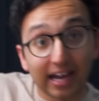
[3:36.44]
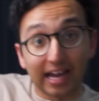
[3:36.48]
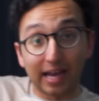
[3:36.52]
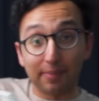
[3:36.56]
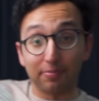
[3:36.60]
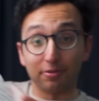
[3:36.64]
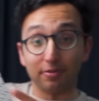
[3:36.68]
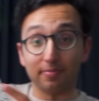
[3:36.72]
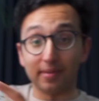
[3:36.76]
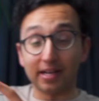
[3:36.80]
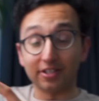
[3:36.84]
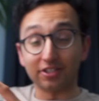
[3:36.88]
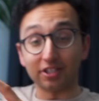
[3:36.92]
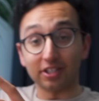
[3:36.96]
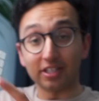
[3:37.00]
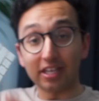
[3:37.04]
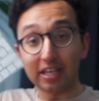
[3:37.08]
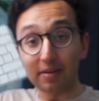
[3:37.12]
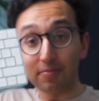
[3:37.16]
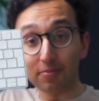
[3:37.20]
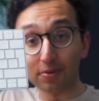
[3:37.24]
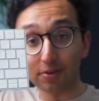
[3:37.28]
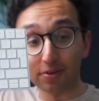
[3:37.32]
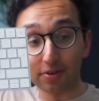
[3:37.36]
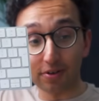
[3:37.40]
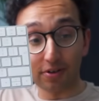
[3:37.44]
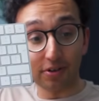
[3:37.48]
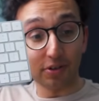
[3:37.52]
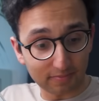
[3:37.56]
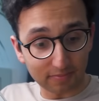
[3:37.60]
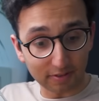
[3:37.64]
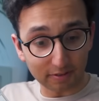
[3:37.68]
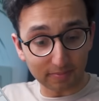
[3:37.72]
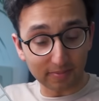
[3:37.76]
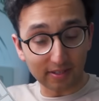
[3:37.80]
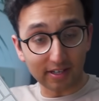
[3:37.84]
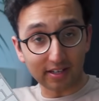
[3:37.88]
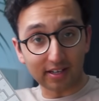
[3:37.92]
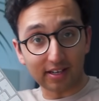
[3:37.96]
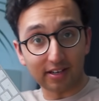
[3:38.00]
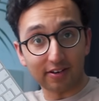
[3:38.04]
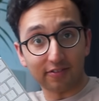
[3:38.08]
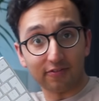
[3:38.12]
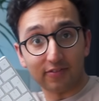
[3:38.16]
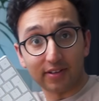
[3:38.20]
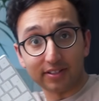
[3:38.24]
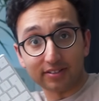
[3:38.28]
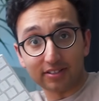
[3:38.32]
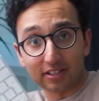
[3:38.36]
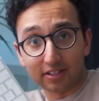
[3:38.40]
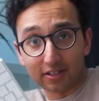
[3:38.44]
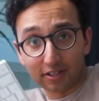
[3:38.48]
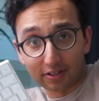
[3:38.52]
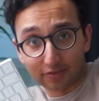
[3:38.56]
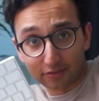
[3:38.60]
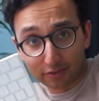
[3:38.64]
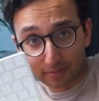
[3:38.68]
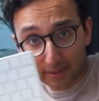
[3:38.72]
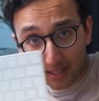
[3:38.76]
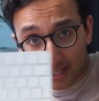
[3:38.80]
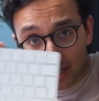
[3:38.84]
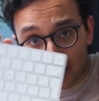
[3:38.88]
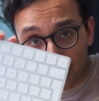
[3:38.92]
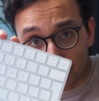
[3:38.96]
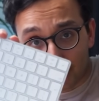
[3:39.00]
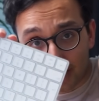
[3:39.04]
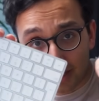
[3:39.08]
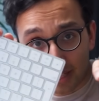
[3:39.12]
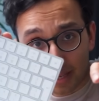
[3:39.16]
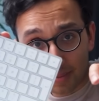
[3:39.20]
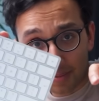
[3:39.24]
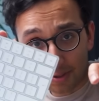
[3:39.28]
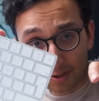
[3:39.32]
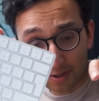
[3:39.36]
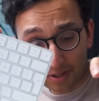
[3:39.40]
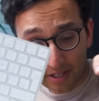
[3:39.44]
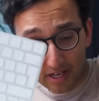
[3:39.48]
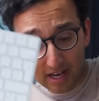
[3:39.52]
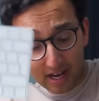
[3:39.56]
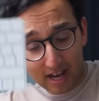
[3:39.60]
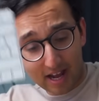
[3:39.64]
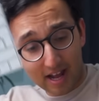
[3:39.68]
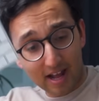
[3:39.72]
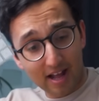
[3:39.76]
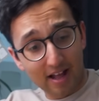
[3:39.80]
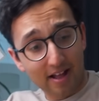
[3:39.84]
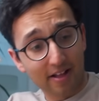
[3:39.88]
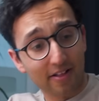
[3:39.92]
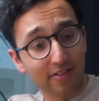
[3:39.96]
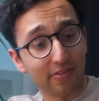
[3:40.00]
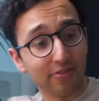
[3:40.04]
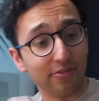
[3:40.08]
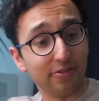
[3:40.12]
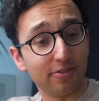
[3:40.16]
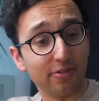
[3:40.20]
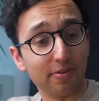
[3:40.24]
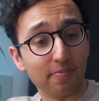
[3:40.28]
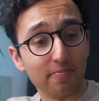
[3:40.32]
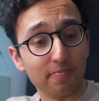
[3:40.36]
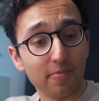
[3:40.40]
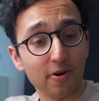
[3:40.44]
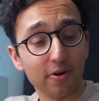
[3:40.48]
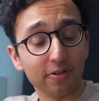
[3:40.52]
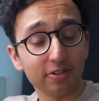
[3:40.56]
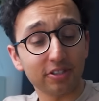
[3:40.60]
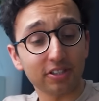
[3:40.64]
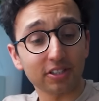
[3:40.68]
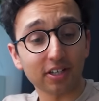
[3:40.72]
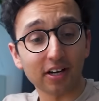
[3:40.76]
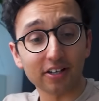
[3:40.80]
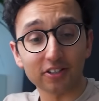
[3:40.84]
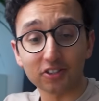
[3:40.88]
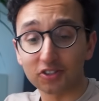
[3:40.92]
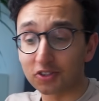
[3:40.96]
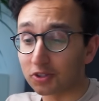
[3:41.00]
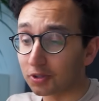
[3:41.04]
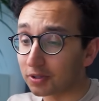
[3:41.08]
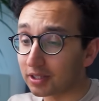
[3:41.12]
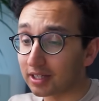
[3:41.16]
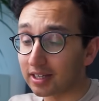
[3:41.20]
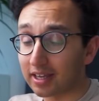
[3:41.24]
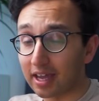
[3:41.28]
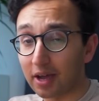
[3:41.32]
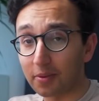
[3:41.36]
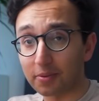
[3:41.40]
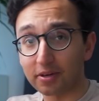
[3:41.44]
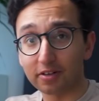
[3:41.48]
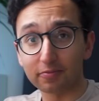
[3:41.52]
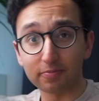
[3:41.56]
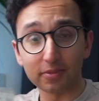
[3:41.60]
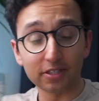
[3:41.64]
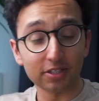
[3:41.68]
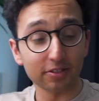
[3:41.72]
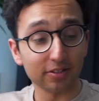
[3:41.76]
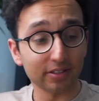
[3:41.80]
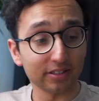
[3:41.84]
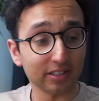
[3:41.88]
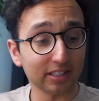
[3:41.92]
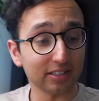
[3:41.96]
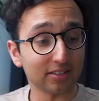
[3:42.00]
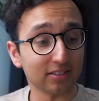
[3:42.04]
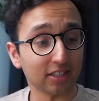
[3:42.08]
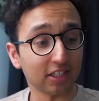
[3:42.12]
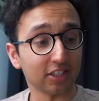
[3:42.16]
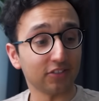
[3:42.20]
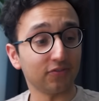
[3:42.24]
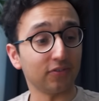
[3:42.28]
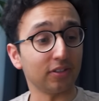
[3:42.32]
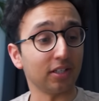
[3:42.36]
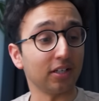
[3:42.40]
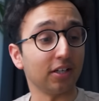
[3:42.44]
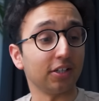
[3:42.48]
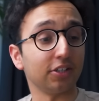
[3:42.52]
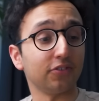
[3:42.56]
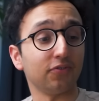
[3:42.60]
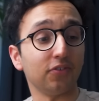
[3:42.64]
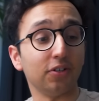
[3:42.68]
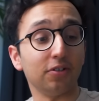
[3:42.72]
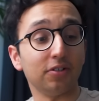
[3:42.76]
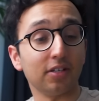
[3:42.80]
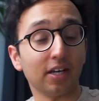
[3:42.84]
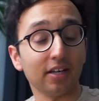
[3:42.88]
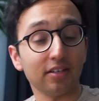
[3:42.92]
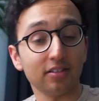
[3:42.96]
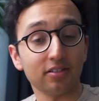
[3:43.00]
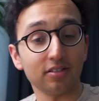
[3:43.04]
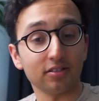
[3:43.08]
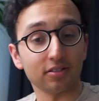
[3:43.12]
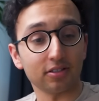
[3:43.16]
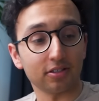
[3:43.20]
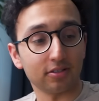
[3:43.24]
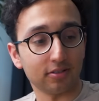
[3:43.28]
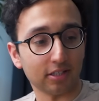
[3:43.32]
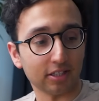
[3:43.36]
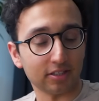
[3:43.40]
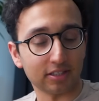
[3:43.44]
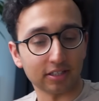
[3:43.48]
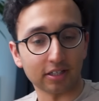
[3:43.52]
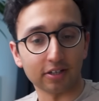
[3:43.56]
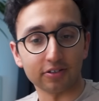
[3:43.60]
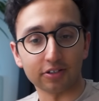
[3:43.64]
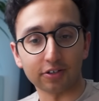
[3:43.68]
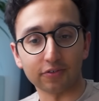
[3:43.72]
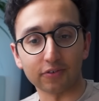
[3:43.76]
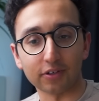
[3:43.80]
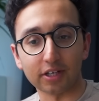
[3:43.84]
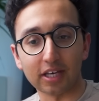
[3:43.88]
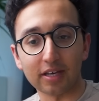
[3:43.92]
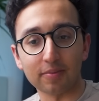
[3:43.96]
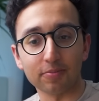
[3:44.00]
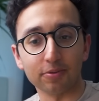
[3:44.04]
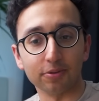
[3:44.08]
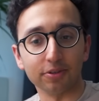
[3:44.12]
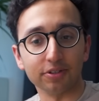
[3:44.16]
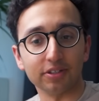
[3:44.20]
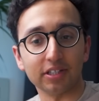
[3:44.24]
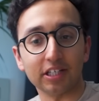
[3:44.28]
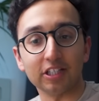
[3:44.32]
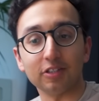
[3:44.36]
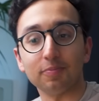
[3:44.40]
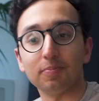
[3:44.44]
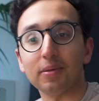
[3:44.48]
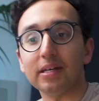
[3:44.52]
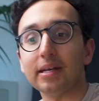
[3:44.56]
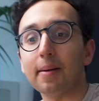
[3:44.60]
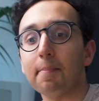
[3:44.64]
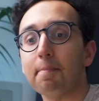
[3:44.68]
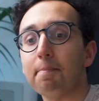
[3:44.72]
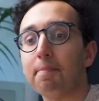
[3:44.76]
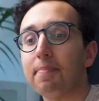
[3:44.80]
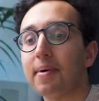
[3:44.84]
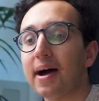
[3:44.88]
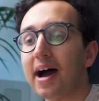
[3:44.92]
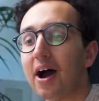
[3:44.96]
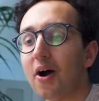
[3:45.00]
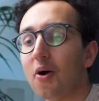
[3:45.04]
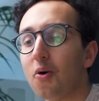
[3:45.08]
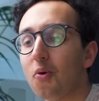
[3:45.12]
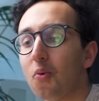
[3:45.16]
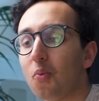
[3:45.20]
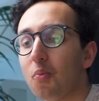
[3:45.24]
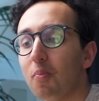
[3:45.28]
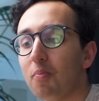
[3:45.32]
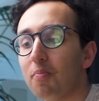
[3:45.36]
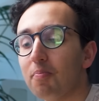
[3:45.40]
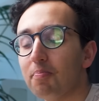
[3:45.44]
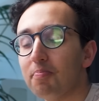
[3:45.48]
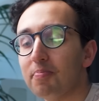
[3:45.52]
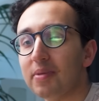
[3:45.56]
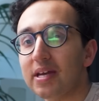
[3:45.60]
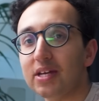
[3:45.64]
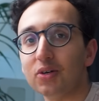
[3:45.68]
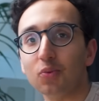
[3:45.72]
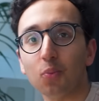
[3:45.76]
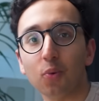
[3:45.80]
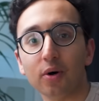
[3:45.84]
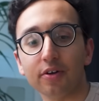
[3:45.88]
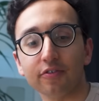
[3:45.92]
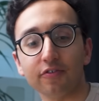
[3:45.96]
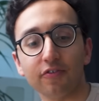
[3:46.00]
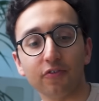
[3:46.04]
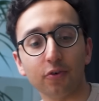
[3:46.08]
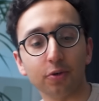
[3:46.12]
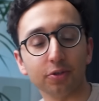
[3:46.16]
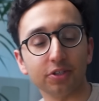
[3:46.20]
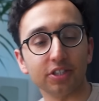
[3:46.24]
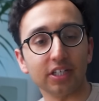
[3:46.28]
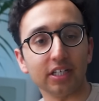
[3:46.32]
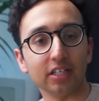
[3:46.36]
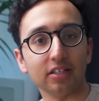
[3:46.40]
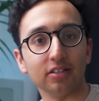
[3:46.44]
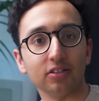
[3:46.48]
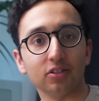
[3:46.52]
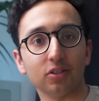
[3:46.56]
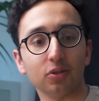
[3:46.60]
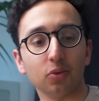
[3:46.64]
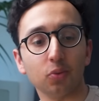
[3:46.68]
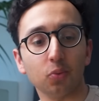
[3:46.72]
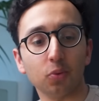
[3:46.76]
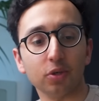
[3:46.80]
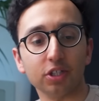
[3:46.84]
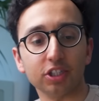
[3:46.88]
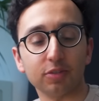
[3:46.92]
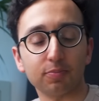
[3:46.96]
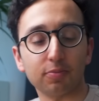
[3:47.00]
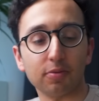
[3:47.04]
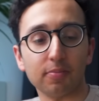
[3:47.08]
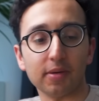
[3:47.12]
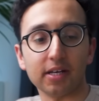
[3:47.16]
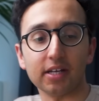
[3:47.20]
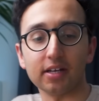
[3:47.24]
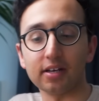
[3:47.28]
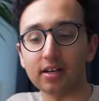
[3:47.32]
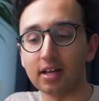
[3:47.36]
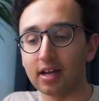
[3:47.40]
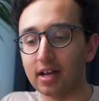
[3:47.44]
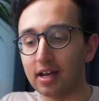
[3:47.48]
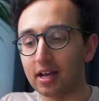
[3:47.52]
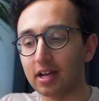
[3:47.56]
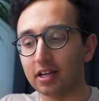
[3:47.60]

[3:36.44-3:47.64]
Apple Magic keyboard, with my kind of fancy, colorful mechanical keyboard, the most I sort of get when I've been doing these tests for the last few days and testing on different keyboards has been about mid 140s words per minute.